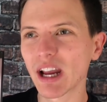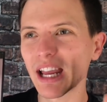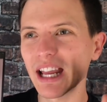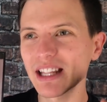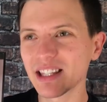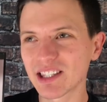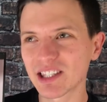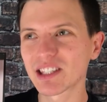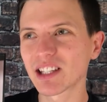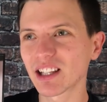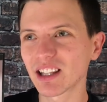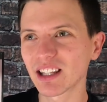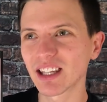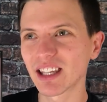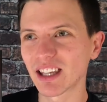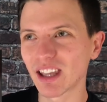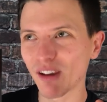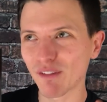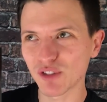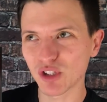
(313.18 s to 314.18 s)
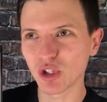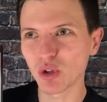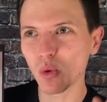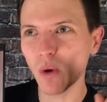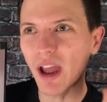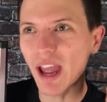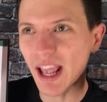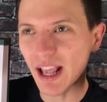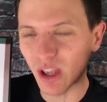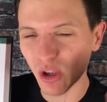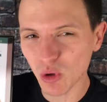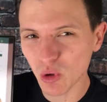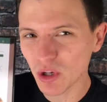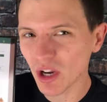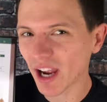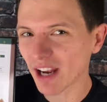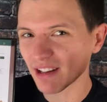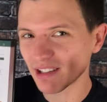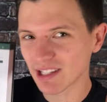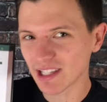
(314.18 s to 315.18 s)
instantly gives you a good
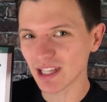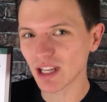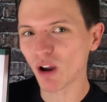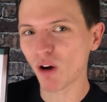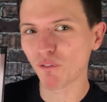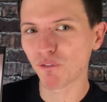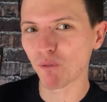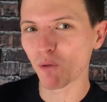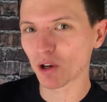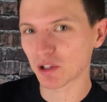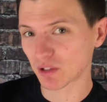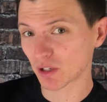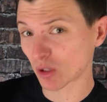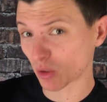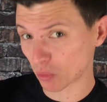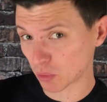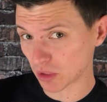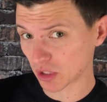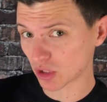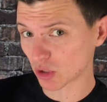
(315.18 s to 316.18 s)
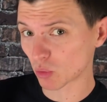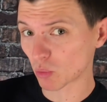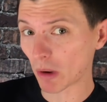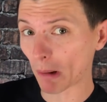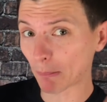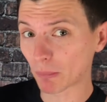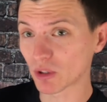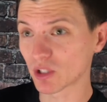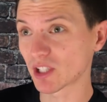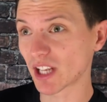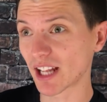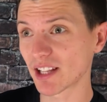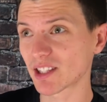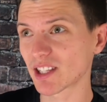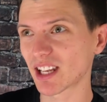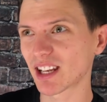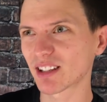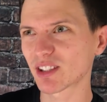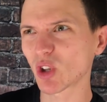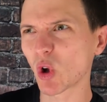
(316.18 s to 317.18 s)
idea of what the creature represents,
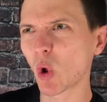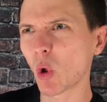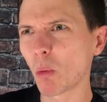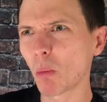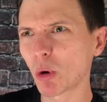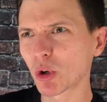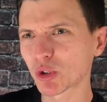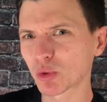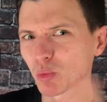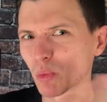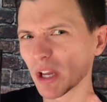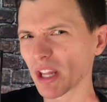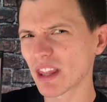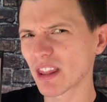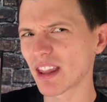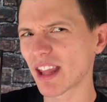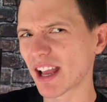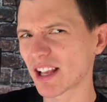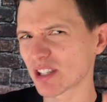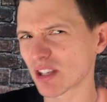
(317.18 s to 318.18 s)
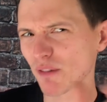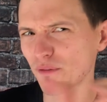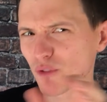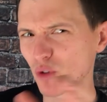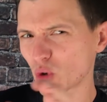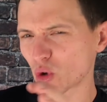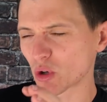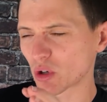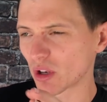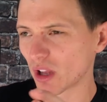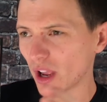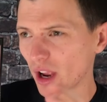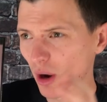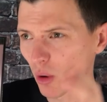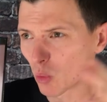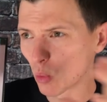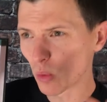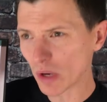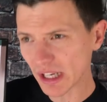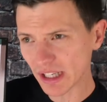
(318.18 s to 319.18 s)
and it's almost written as if you could
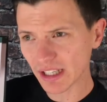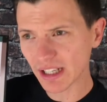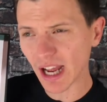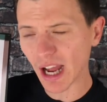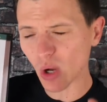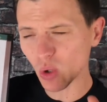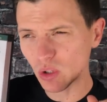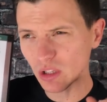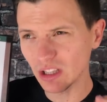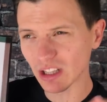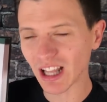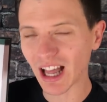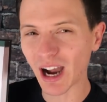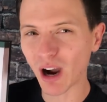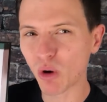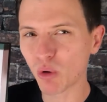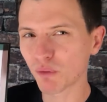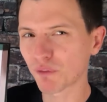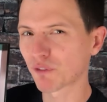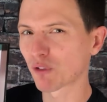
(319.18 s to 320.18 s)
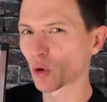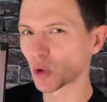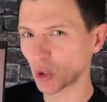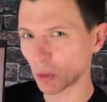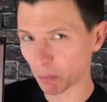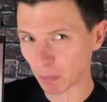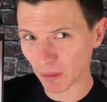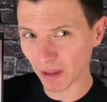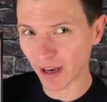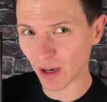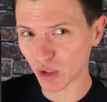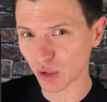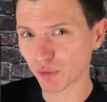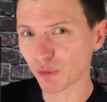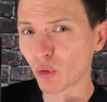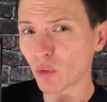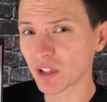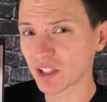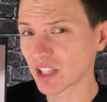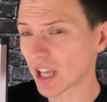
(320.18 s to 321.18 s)
read it out loud for your players.
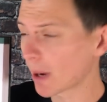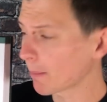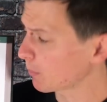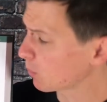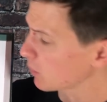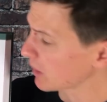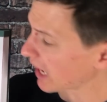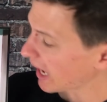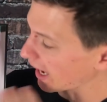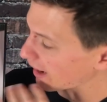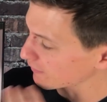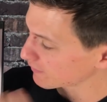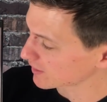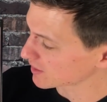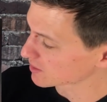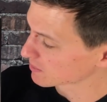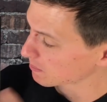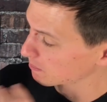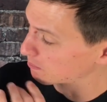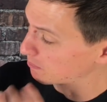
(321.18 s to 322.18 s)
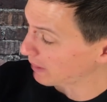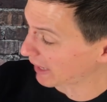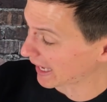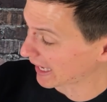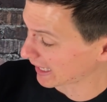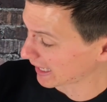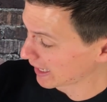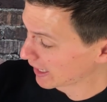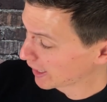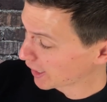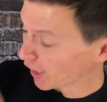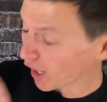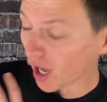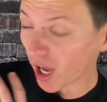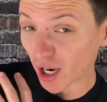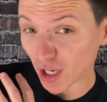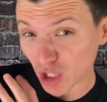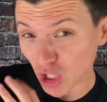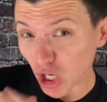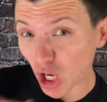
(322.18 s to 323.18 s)
For example, we have this big
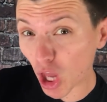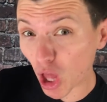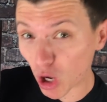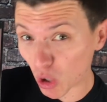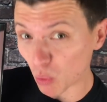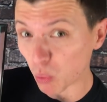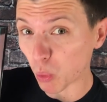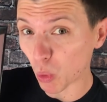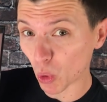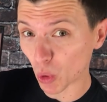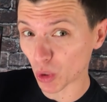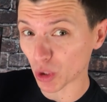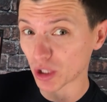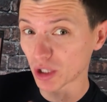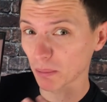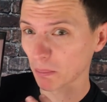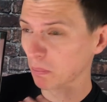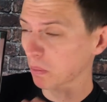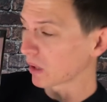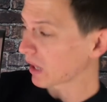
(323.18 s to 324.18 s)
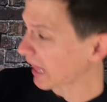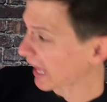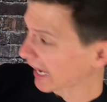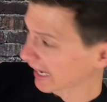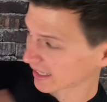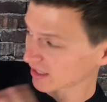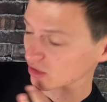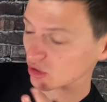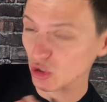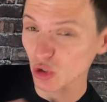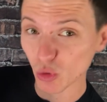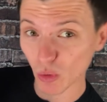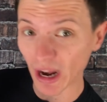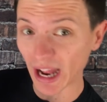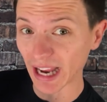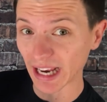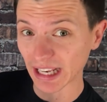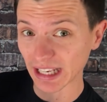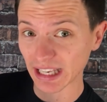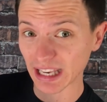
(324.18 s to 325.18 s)
clockwork black
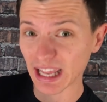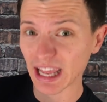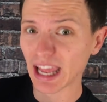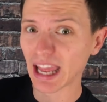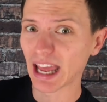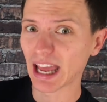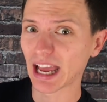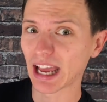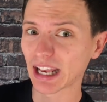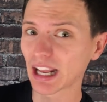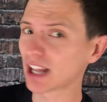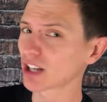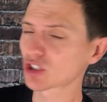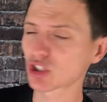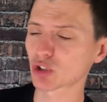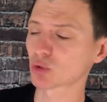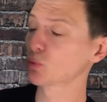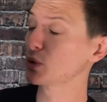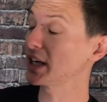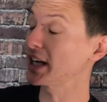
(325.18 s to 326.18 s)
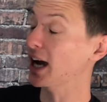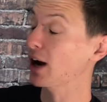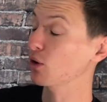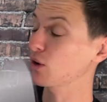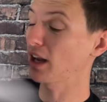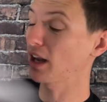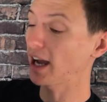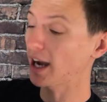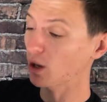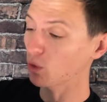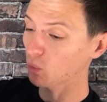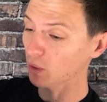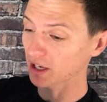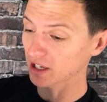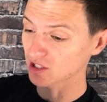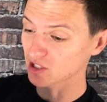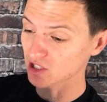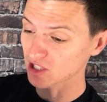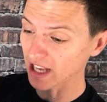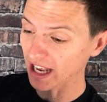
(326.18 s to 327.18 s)
dragon, and I'll just read loud what
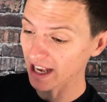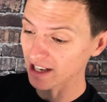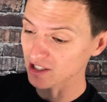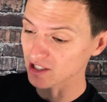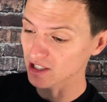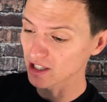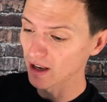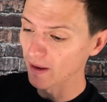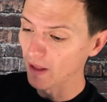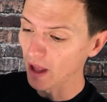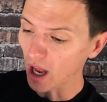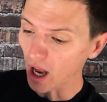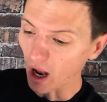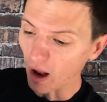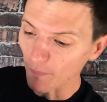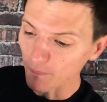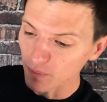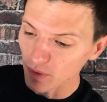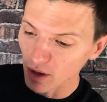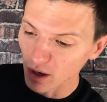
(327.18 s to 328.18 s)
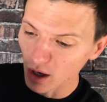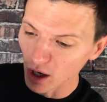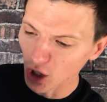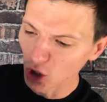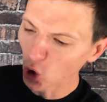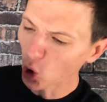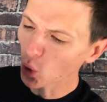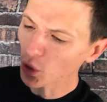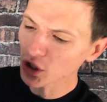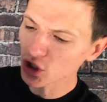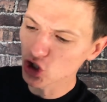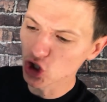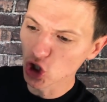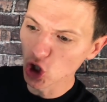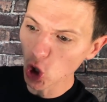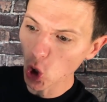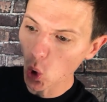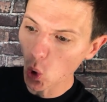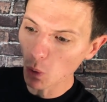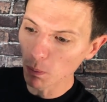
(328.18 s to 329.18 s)
it says. An orange
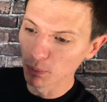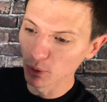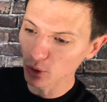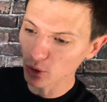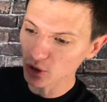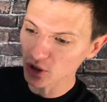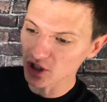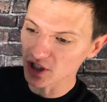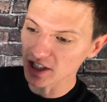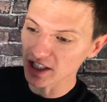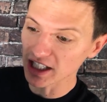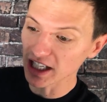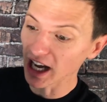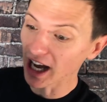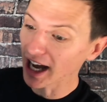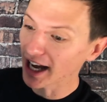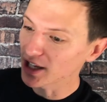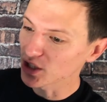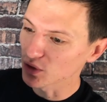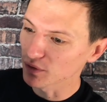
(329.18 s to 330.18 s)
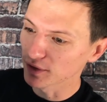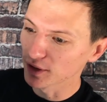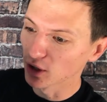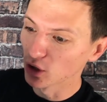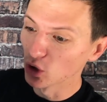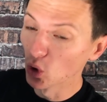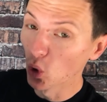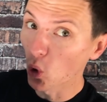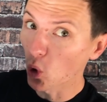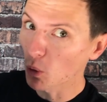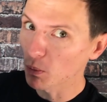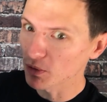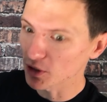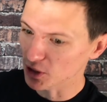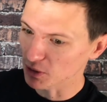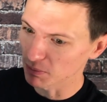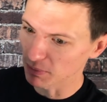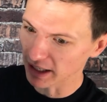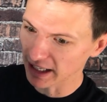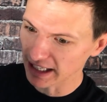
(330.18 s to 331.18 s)
glow burns in the eyes of an
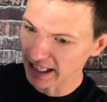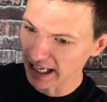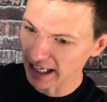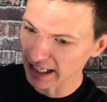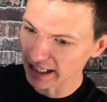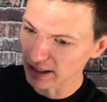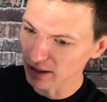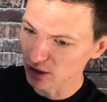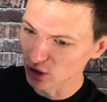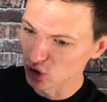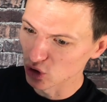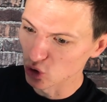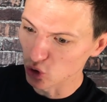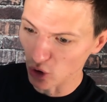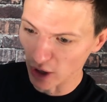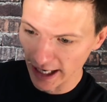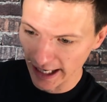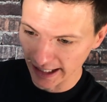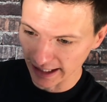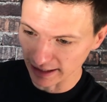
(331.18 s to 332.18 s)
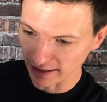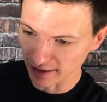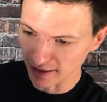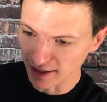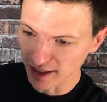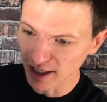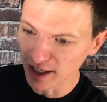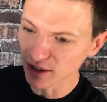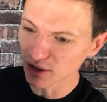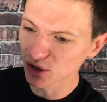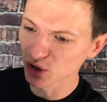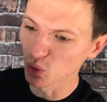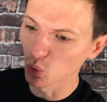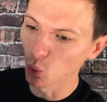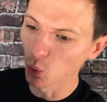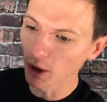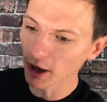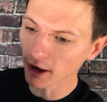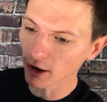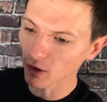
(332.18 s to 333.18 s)
enormous mechanical dragon. Gears
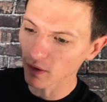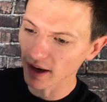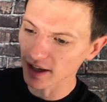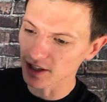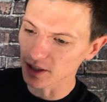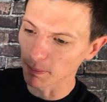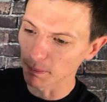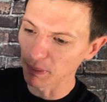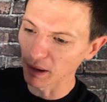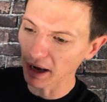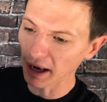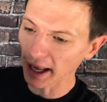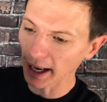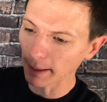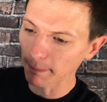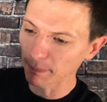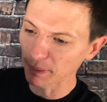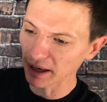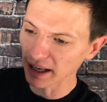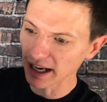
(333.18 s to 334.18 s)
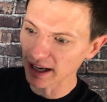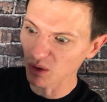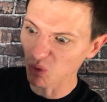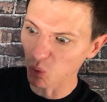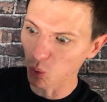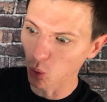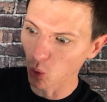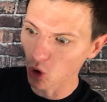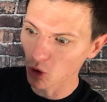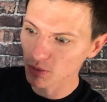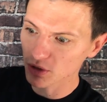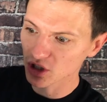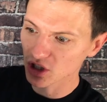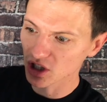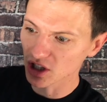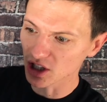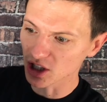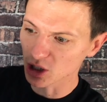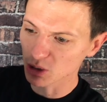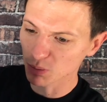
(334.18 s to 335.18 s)
whir as a black-plated war
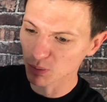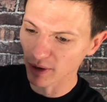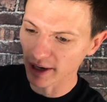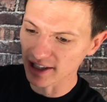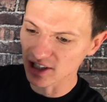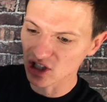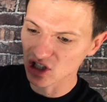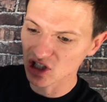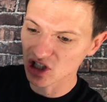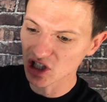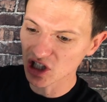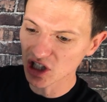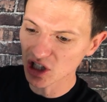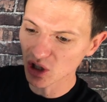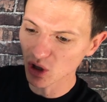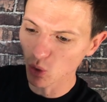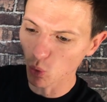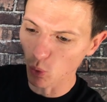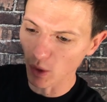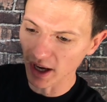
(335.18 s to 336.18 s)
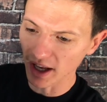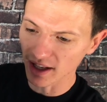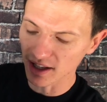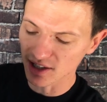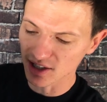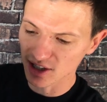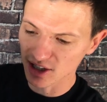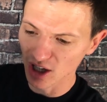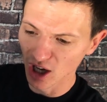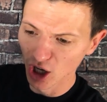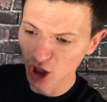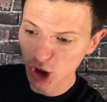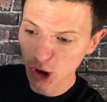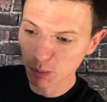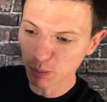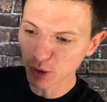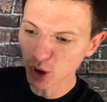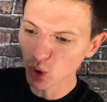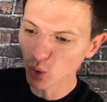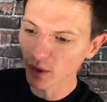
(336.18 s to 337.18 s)
machine spreads steel wings,
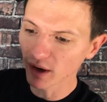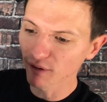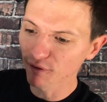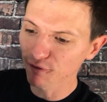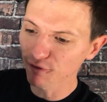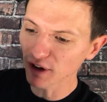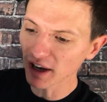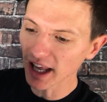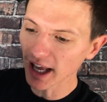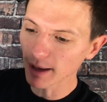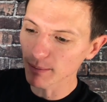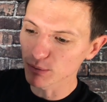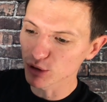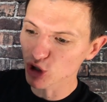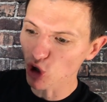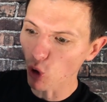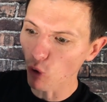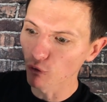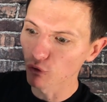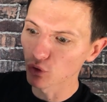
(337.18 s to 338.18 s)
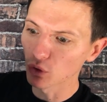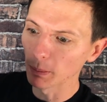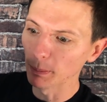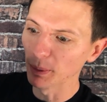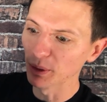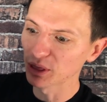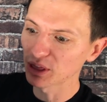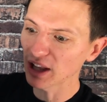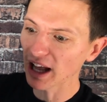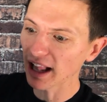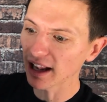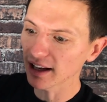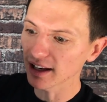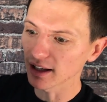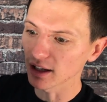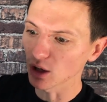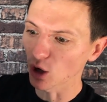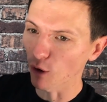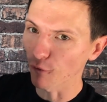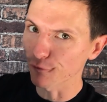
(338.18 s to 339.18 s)
spewing flames over a
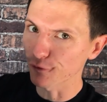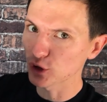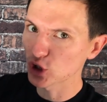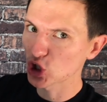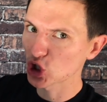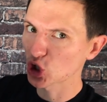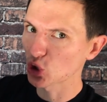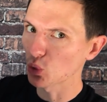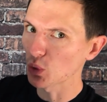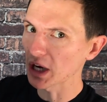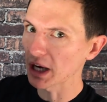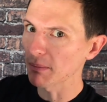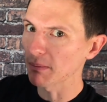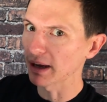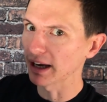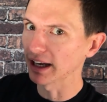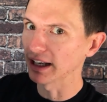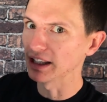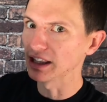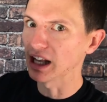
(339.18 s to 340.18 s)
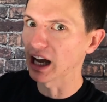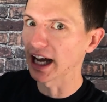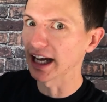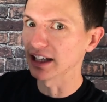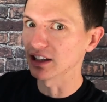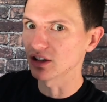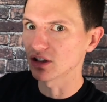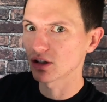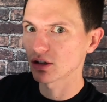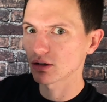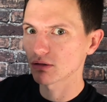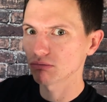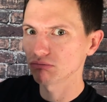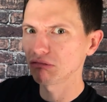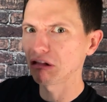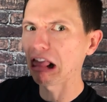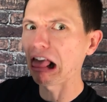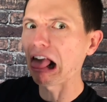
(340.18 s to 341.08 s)
battalion of screaming knights.